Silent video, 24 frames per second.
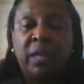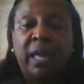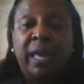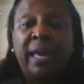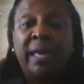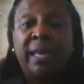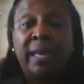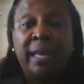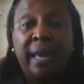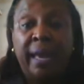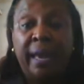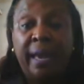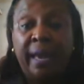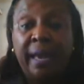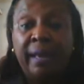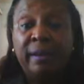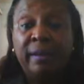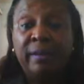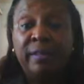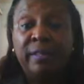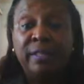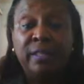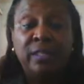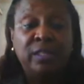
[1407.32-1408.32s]

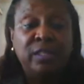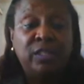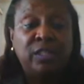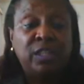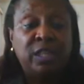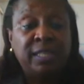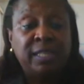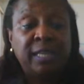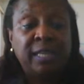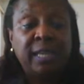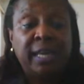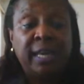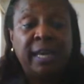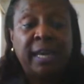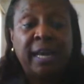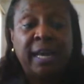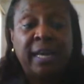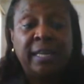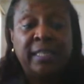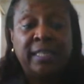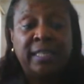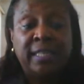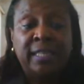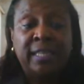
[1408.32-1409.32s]
inhalers, just like
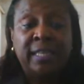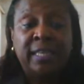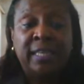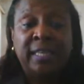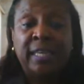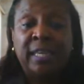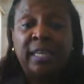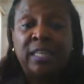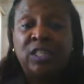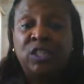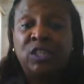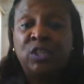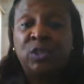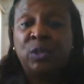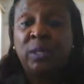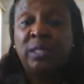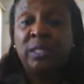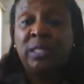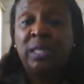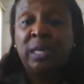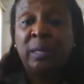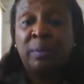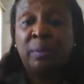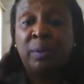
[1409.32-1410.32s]
I did in that
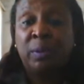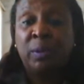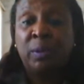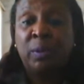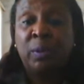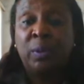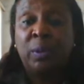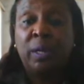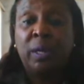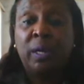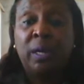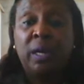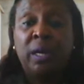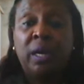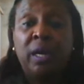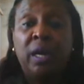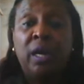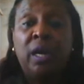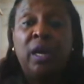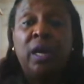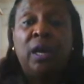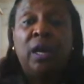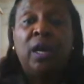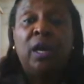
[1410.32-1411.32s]
short demo.
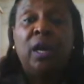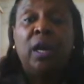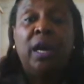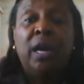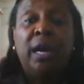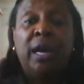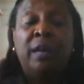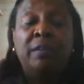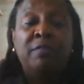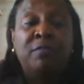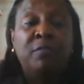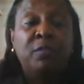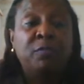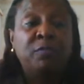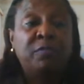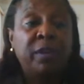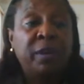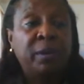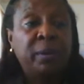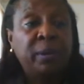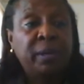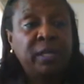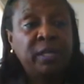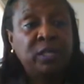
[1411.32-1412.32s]
And for
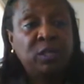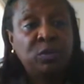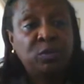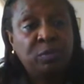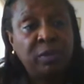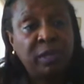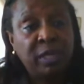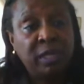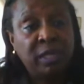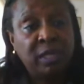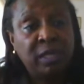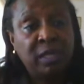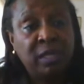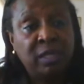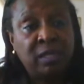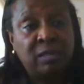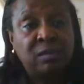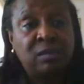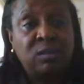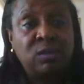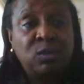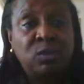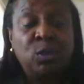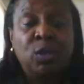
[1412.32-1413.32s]
various
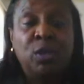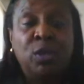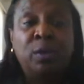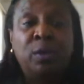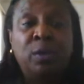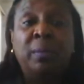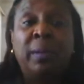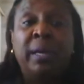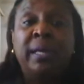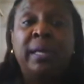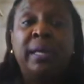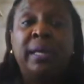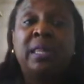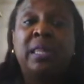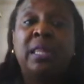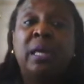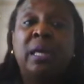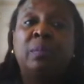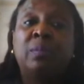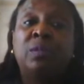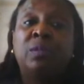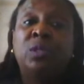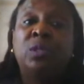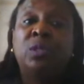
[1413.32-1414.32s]
reasons, you can make
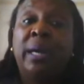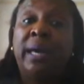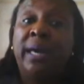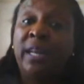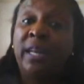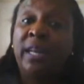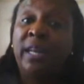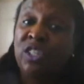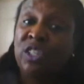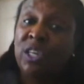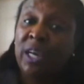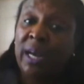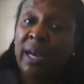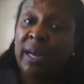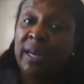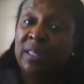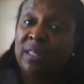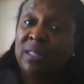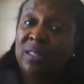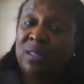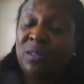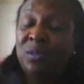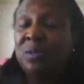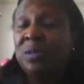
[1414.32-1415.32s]
them to
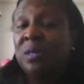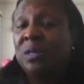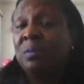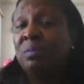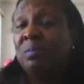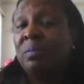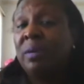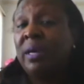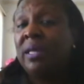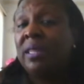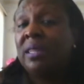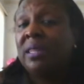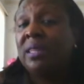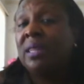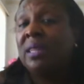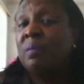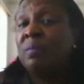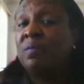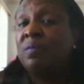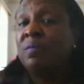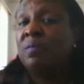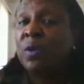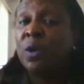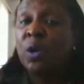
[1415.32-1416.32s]
energize. You can make
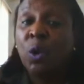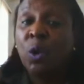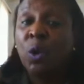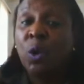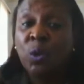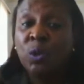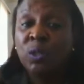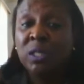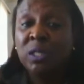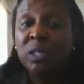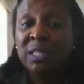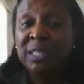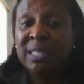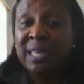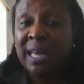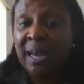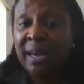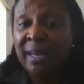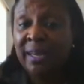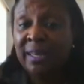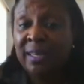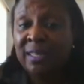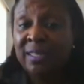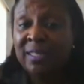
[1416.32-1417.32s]
them for cold and
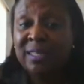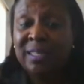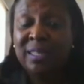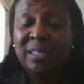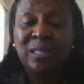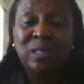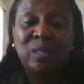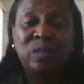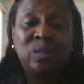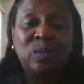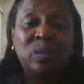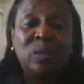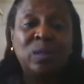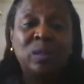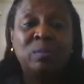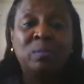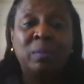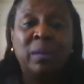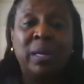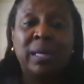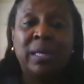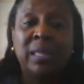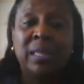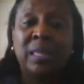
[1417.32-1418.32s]
sinuses. You can
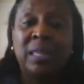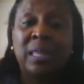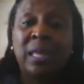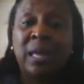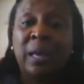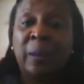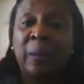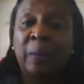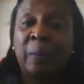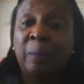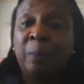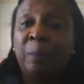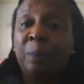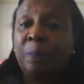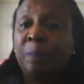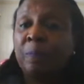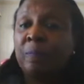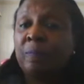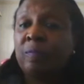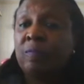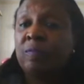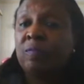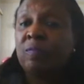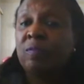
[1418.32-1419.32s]
make them
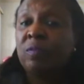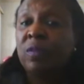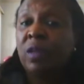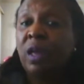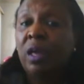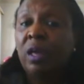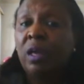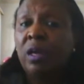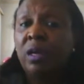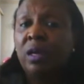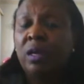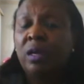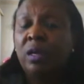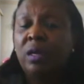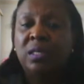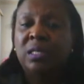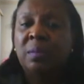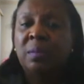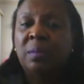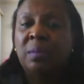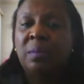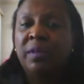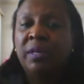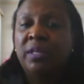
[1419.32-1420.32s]

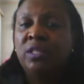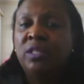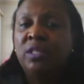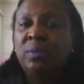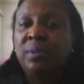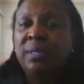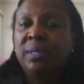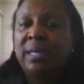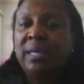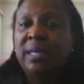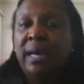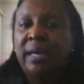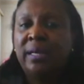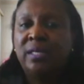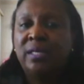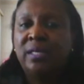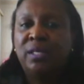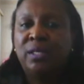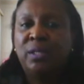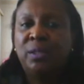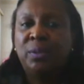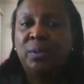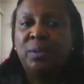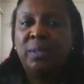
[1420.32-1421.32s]
something to
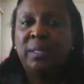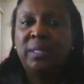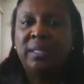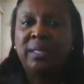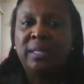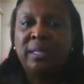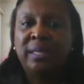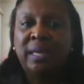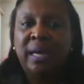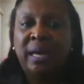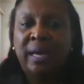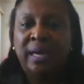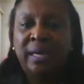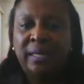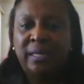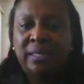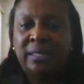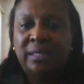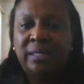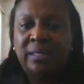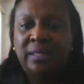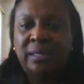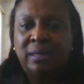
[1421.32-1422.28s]
relax you at night.